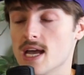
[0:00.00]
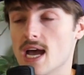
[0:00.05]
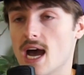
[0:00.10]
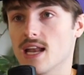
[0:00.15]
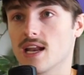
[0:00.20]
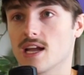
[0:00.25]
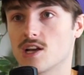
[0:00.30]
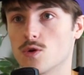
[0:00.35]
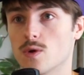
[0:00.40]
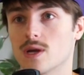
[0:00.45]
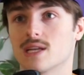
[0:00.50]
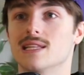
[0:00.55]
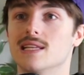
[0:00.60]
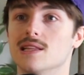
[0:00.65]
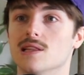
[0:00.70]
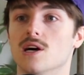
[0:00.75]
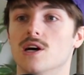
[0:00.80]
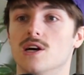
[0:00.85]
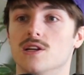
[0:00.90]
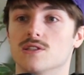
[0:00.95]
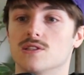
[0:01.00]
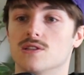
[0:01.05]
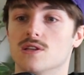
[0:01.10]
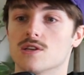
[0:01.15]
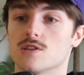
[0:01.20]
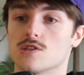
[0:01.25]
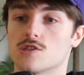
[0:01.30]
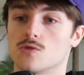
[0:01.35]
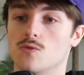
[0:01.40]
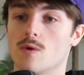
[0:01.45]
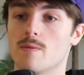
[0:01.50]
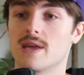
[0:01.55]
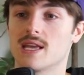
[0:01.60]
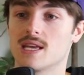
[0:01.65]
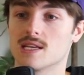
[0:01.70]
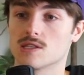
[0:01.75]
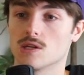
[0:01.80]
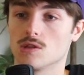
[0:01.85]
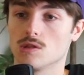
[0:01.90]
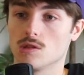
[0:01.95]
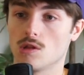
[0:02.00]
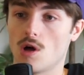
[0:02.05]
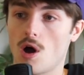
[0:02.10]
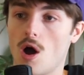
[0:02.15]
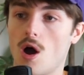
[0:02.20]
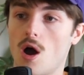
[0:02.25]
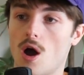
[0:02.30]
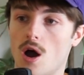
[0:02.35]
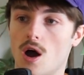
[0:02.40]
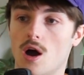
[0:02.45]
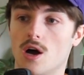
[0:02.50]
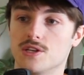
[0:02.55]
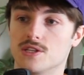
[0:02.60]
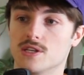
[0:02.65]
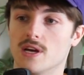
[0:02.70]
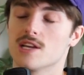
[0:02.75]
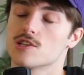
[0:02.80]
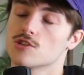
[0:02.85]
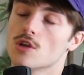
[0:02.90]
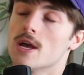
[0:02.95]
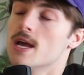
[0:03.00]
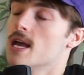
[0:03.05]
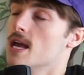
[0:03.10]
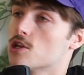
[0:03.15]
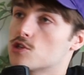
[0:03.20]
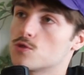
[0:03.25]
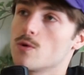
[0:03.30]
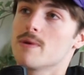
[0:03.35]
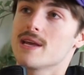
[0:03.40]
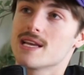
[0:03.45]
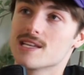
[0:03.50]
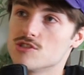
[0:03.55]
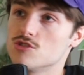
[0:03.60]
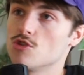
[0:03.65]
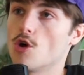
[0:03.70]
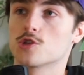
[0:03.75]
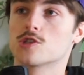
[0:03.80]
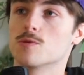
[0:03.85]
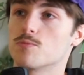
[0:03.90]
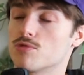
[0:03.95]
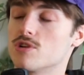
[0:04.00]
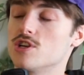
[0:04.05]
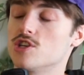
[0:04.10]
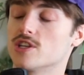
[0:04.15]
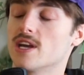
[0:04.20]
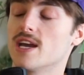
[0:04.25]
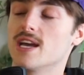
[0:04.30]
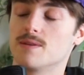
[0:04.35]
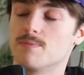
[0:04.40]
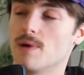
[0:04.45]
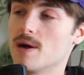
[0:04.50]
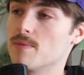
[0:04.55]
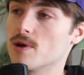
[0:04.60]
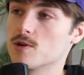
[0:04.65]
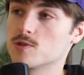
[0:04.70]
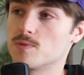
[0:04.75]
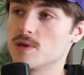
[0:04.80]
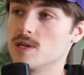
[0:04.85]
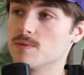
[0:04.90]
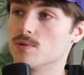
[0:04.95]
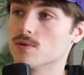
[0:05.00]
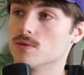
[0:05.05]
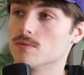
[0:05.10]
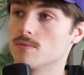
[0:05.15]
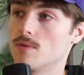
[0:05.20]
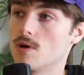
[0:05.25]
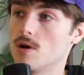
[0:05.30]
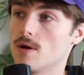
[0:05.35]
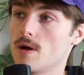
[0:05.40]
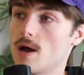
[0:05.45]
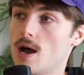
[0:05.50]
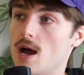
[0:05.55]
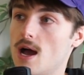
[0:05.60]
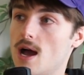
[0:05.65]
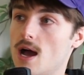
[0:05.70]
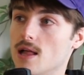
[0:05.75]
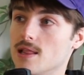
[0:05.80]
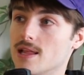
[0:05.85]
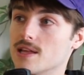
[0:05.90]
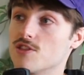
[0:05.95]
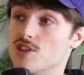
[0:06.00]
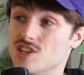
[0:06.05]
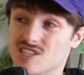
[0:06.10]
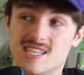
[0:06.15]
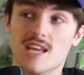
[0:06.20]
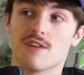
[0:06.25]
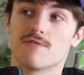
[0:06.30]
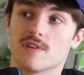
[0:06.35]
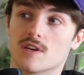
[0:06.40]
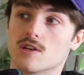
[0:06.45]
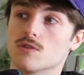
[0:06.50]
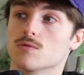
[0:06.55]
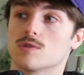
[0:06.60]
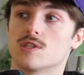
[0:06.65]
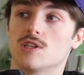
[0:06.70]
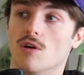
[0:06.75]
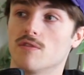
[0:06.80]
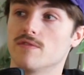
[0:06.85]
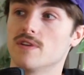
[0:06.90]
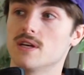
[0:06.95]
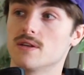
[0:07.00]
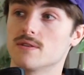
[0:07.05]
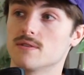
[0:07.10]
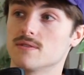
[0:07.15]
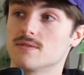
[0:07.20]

And I quickly learned that swimming is a lot harder. It's, swimming is not appreciated by most people. Yeah. Like the difficulty of it.